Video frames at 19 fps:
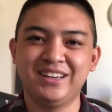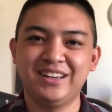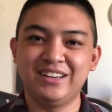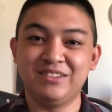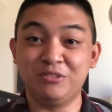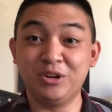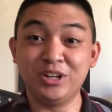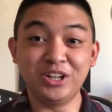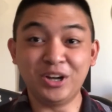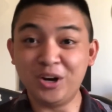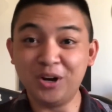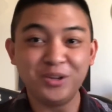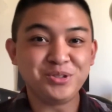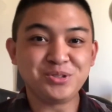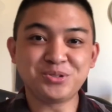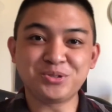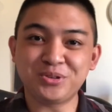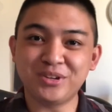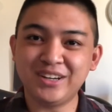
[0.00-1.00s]

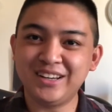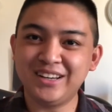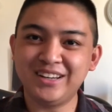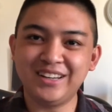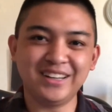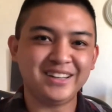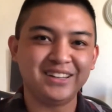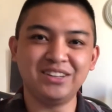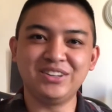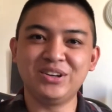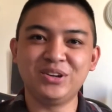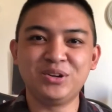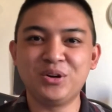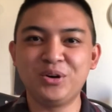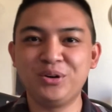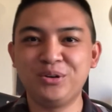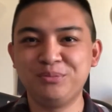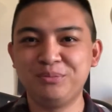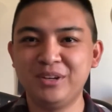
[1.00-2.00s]
100. You can
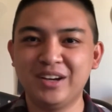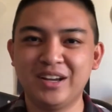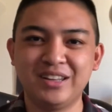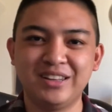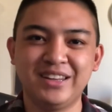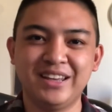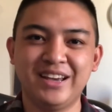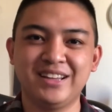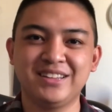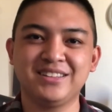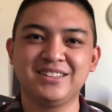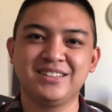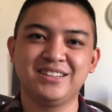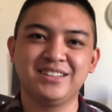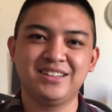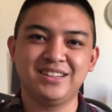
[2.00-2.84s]
go beyond that.